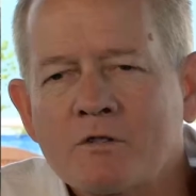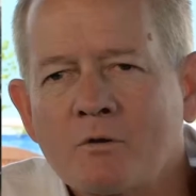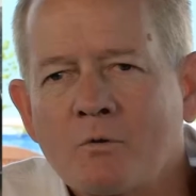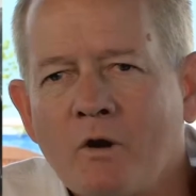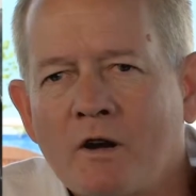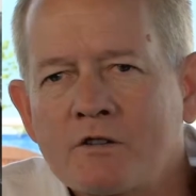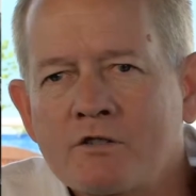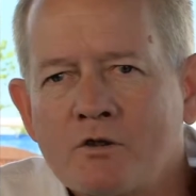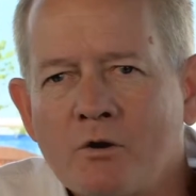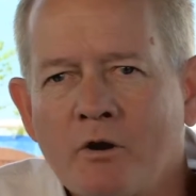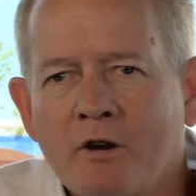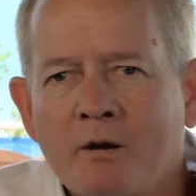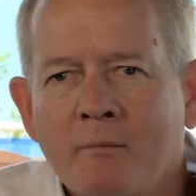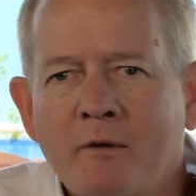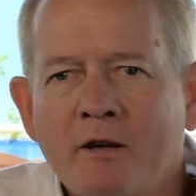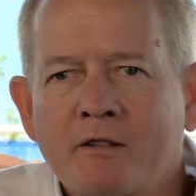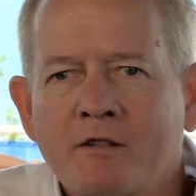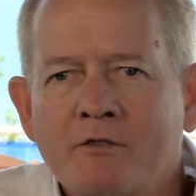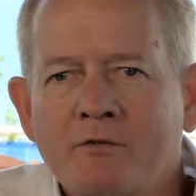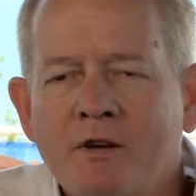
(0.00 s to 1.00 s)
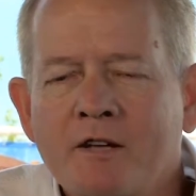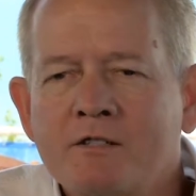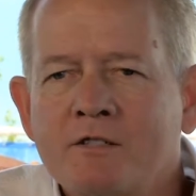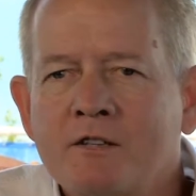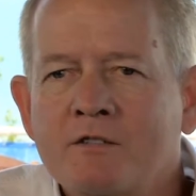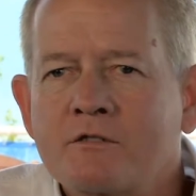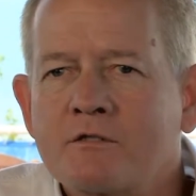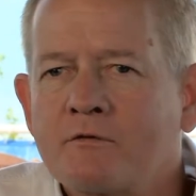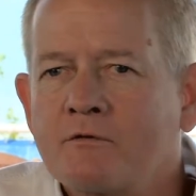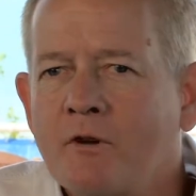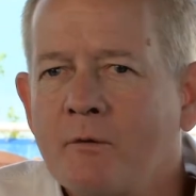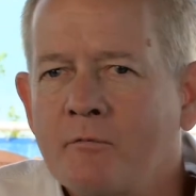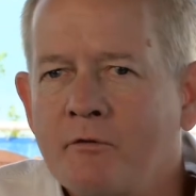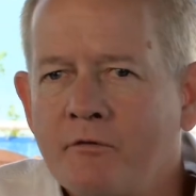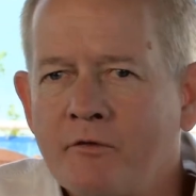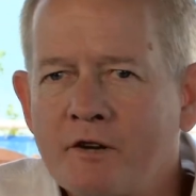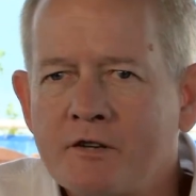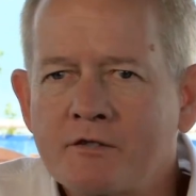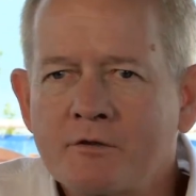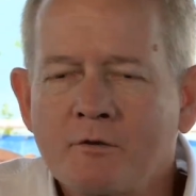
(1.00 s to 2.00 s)
wasn't quite sure how to make the transition from
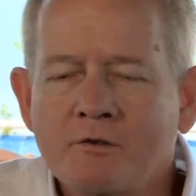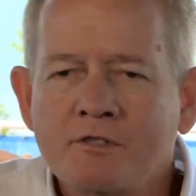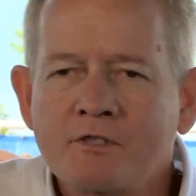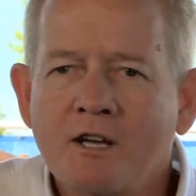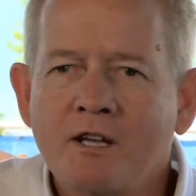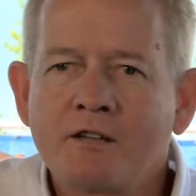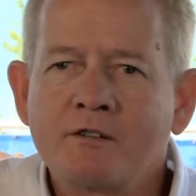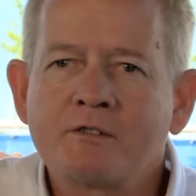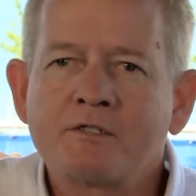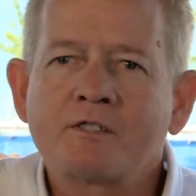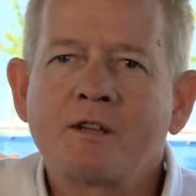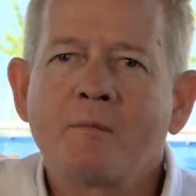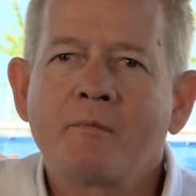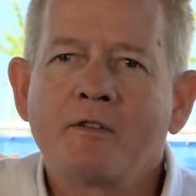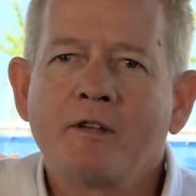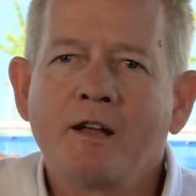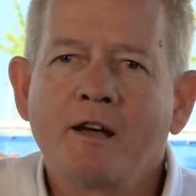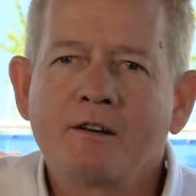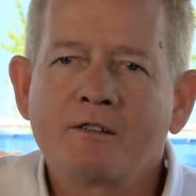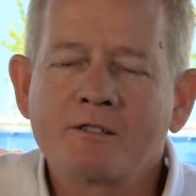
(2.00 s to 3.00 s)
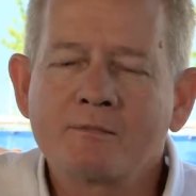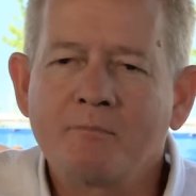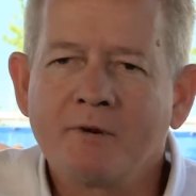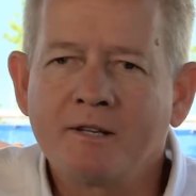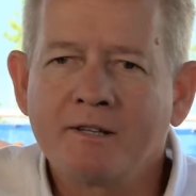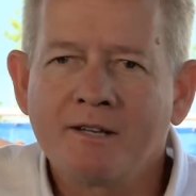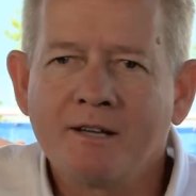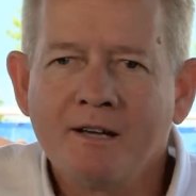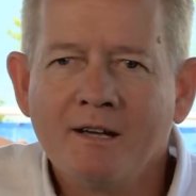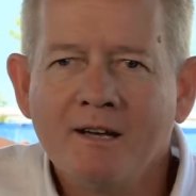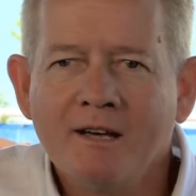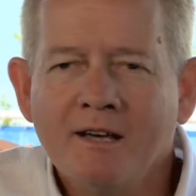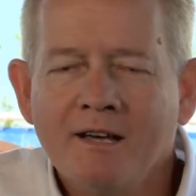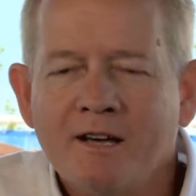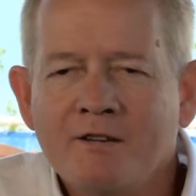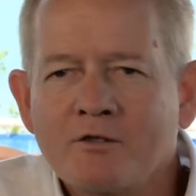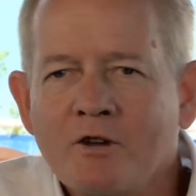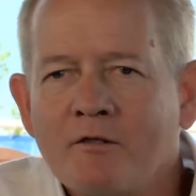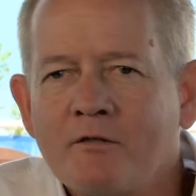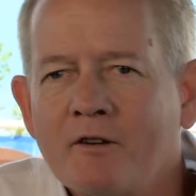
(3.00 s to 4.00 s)
professional sailor to something else, but
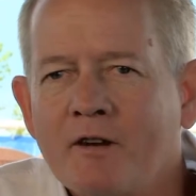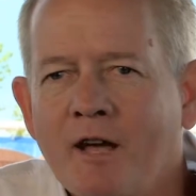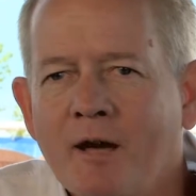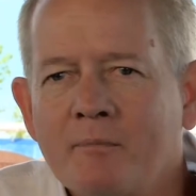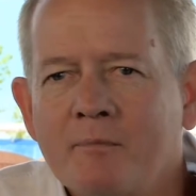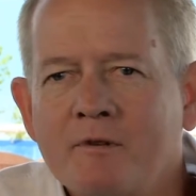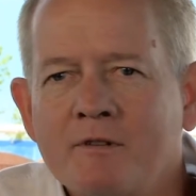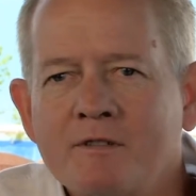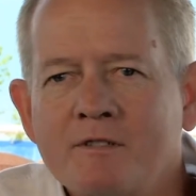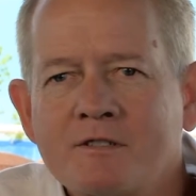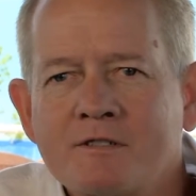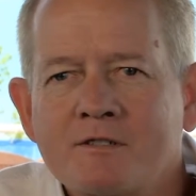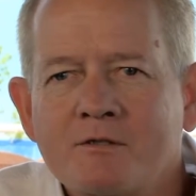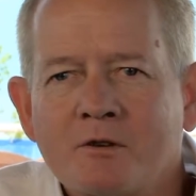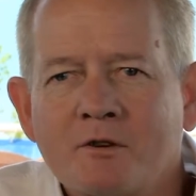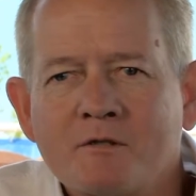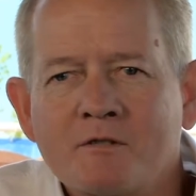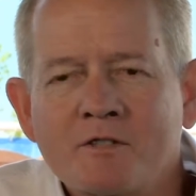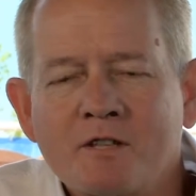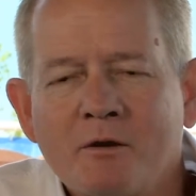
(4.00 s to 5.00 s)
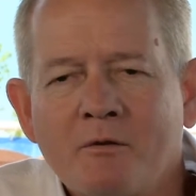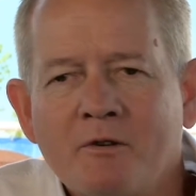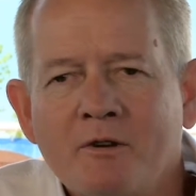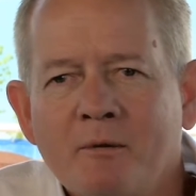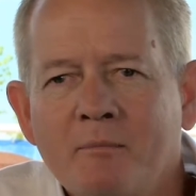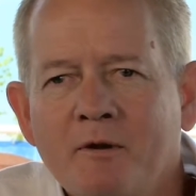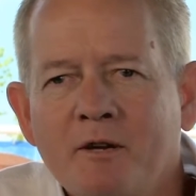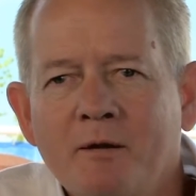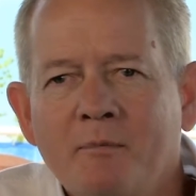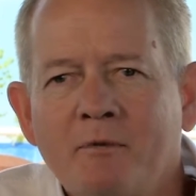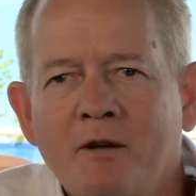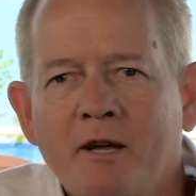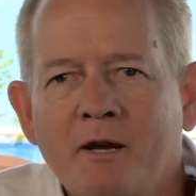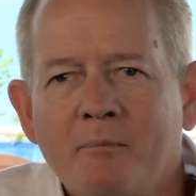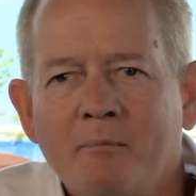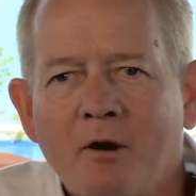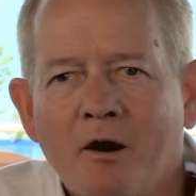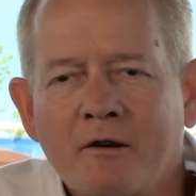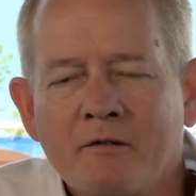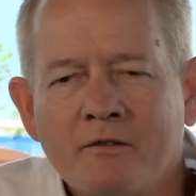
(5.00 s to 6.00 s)
as often happens, sort of serendipity
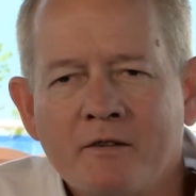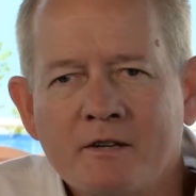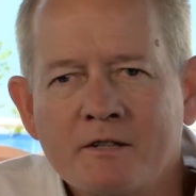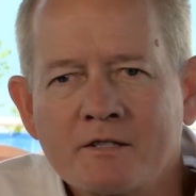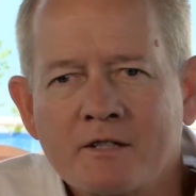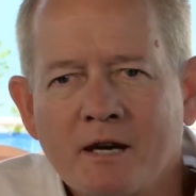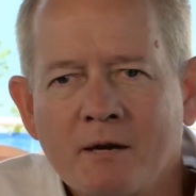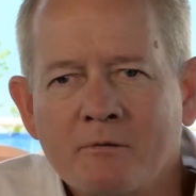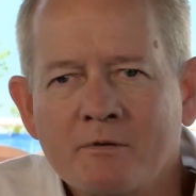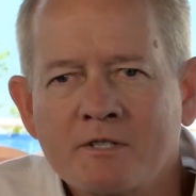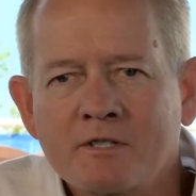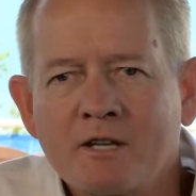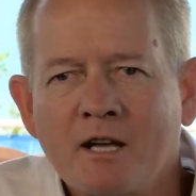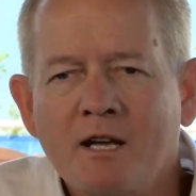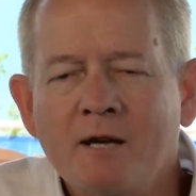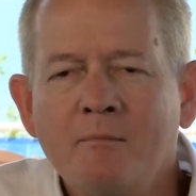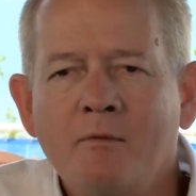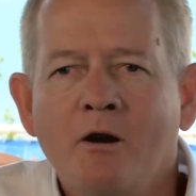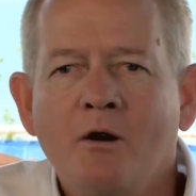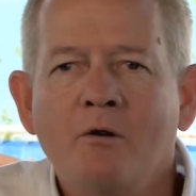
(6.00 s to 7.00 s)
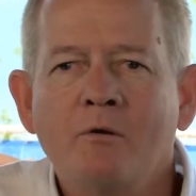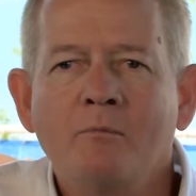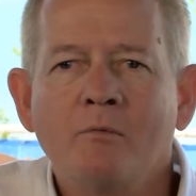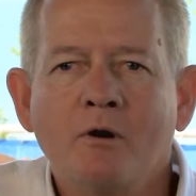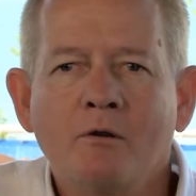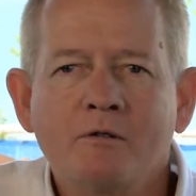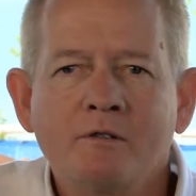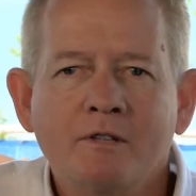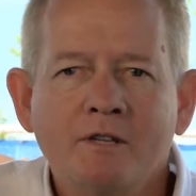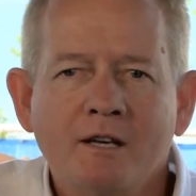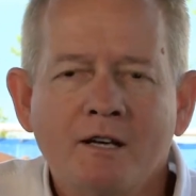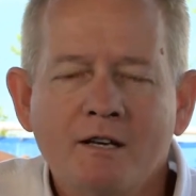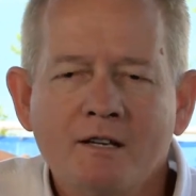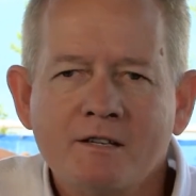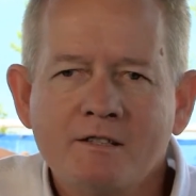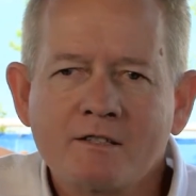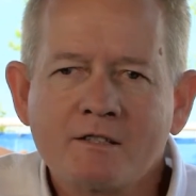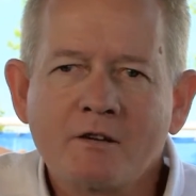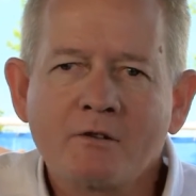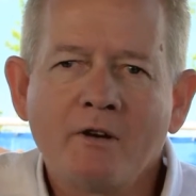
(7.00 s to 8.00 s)
played a part in this. I was sailing my own boat,
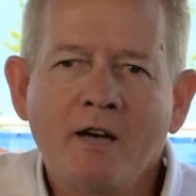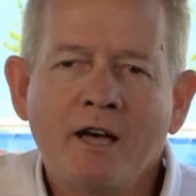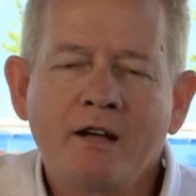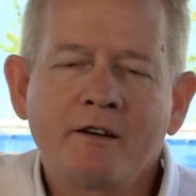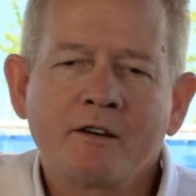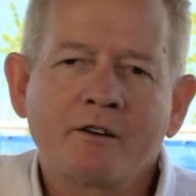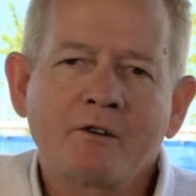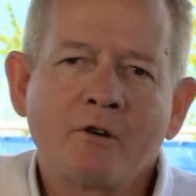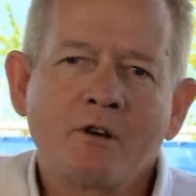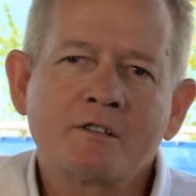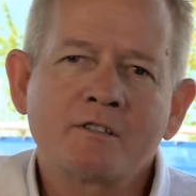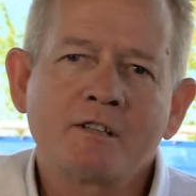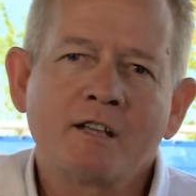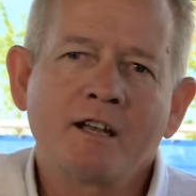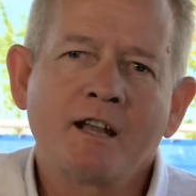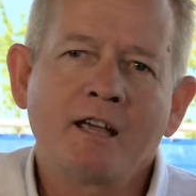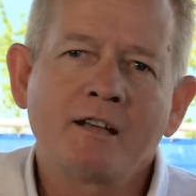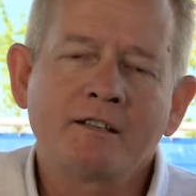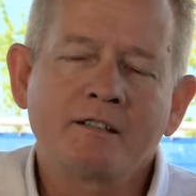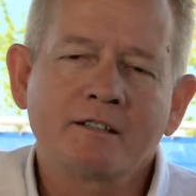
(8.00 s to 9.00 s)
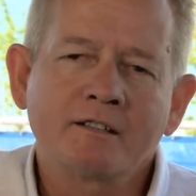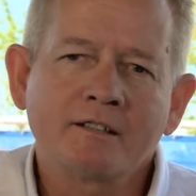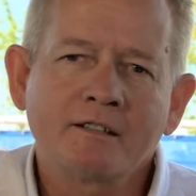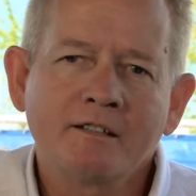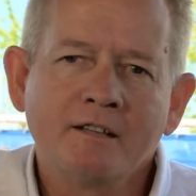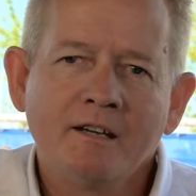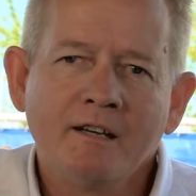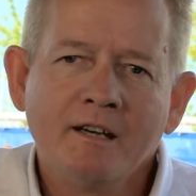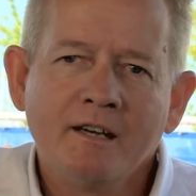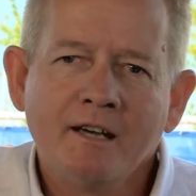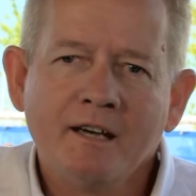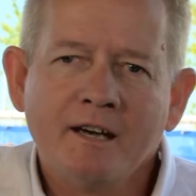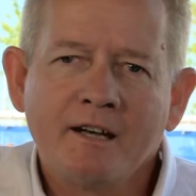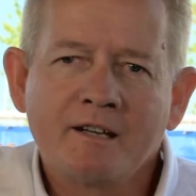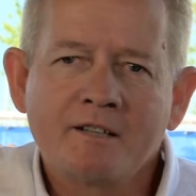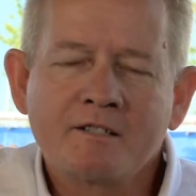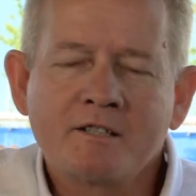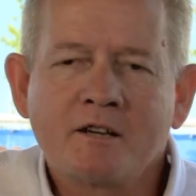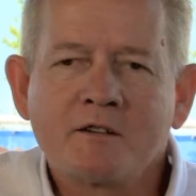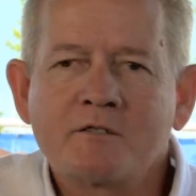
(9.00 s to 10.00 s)
single-handed across the Atlantic,
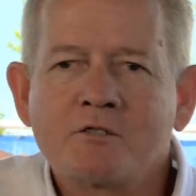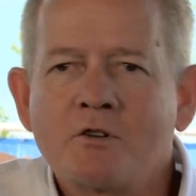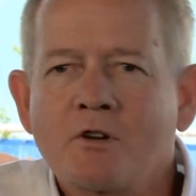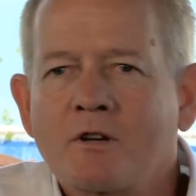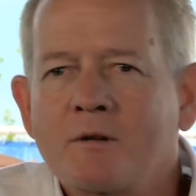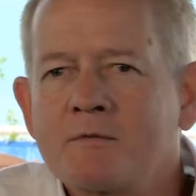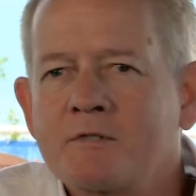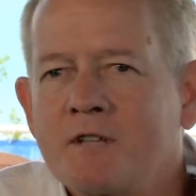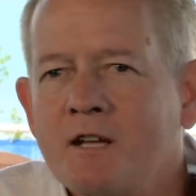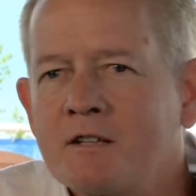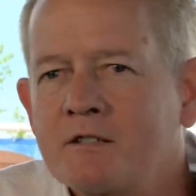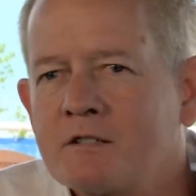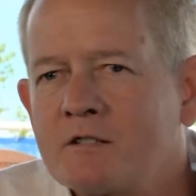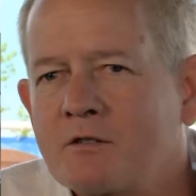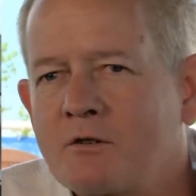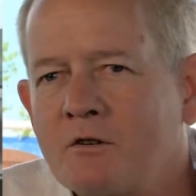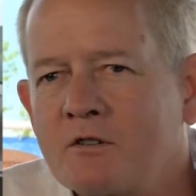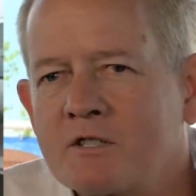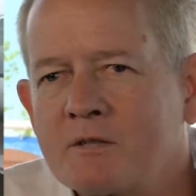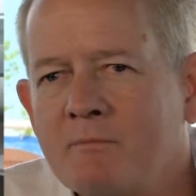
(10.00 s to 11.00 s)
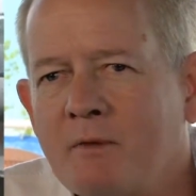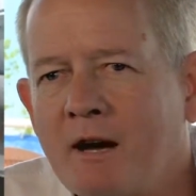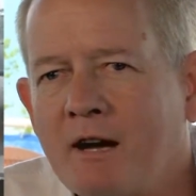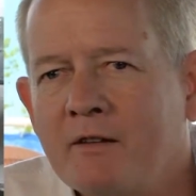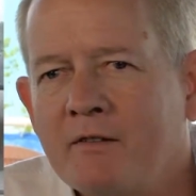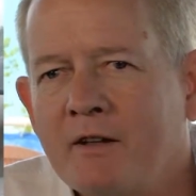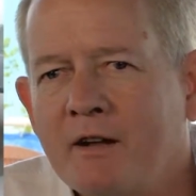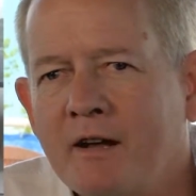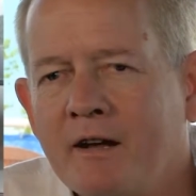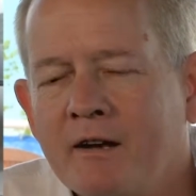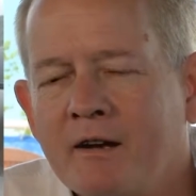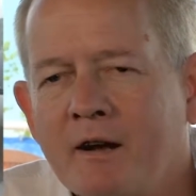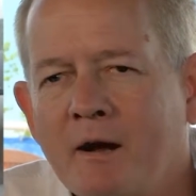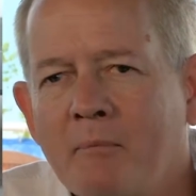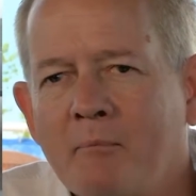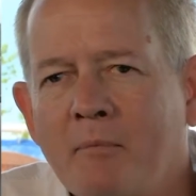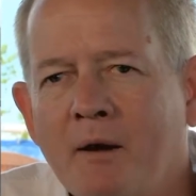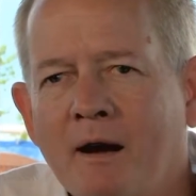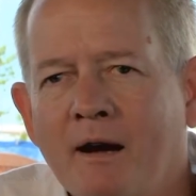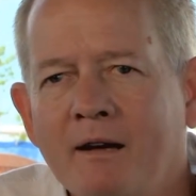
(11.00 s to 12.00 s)
and a set of circumstances conspired that I ended
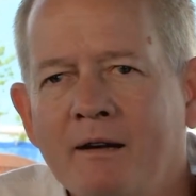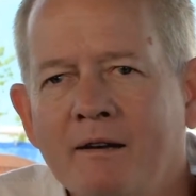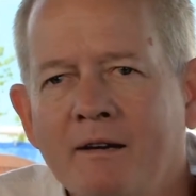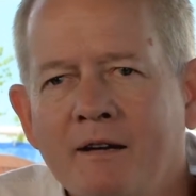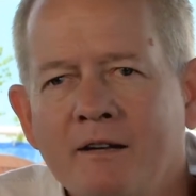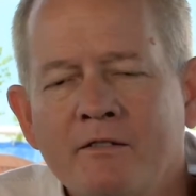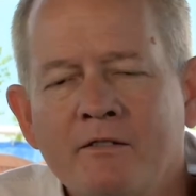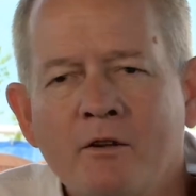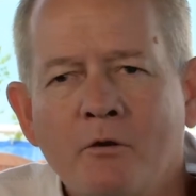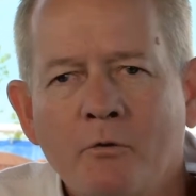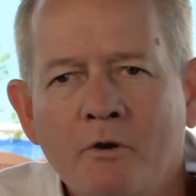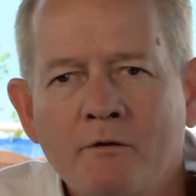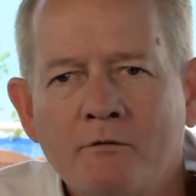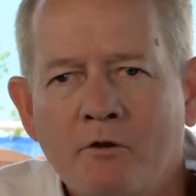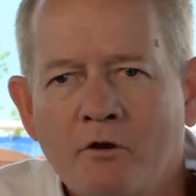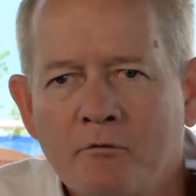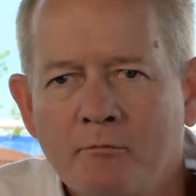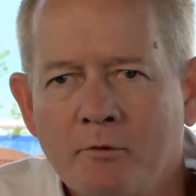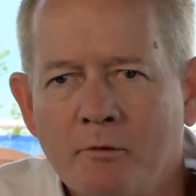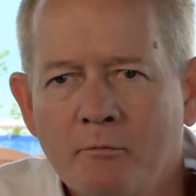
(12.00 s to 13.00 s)
up by hitting the reef off